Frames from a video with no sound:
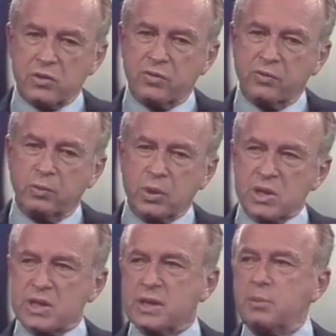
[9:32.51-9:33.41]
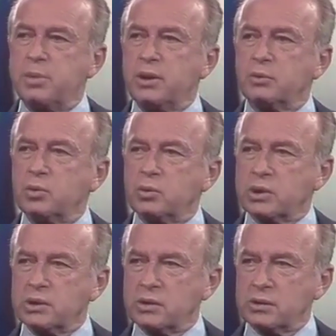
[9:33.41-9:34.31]
which was
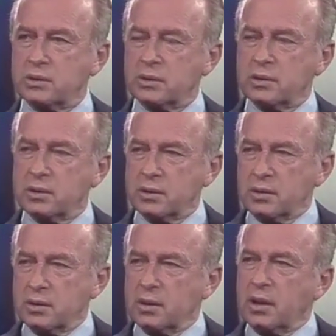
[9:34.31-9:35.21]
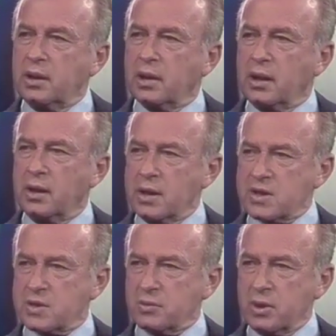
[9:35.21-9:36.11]
deeply rooted
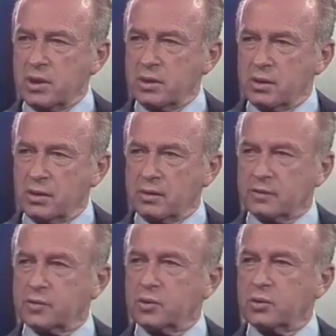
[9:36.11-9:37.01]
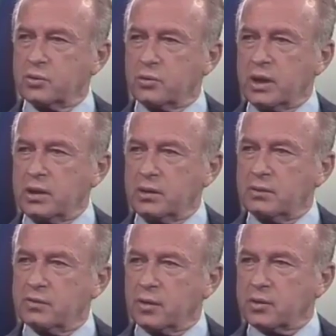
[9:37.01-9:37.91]
in our history of
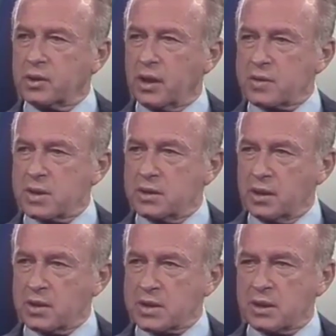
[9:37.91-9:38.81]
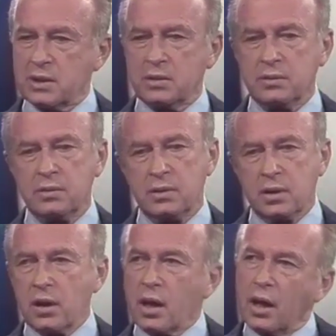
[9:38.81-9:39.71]
2,000, 3,000, 4,000 years
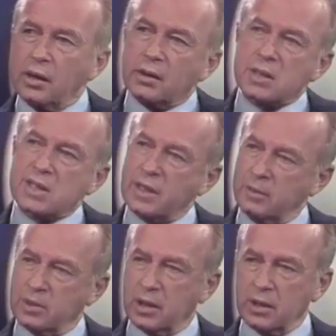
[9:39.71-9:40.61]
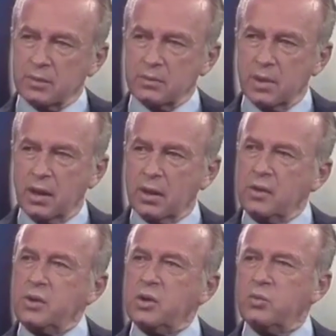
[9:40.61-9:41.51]
ago. At the same
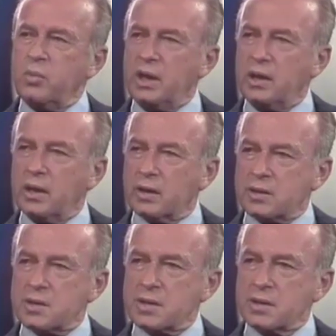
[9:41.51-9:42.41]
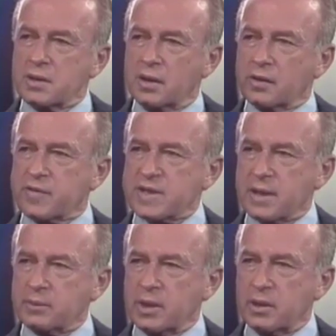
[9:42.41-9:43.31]
time, new meanings
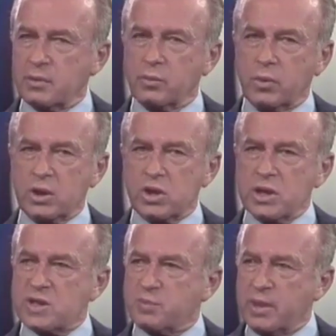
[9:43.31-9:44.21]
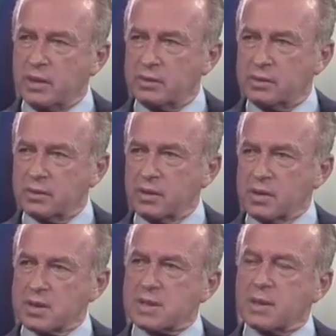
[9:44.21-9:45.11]
of something which is
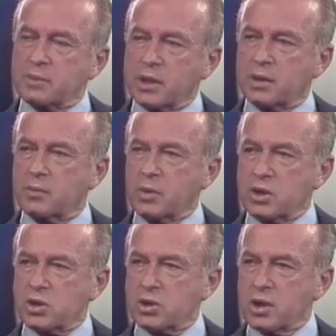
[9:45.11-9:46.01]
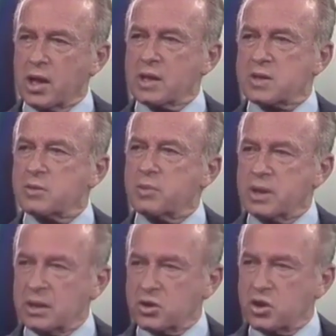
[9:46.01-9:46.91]
built, something which
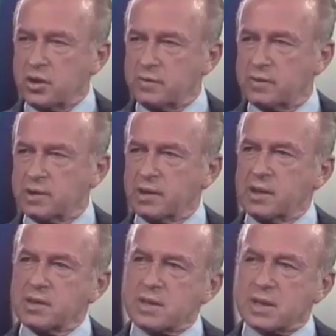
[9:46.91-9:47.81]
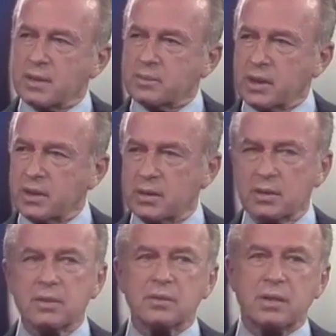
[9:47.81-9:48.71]
has to be achieved,
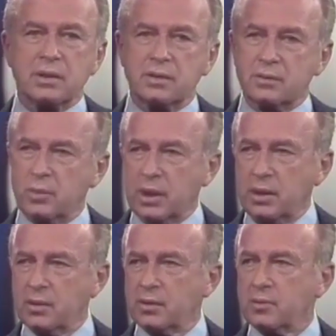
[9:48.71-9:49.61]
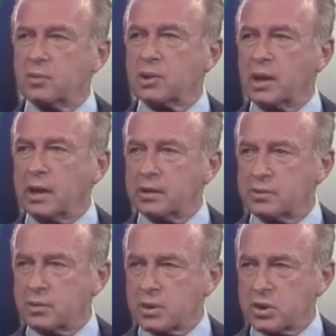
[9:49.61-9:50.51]
something that we
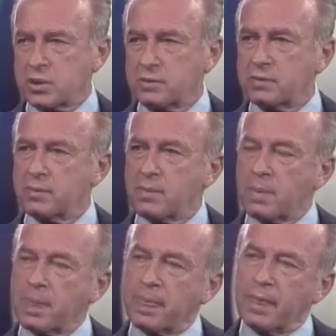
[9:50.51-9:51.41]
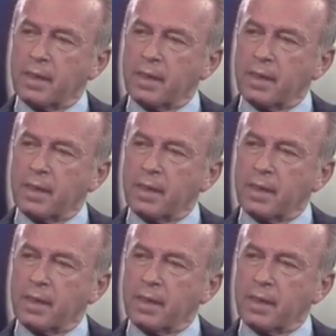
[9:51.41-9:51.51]
would like to achieve.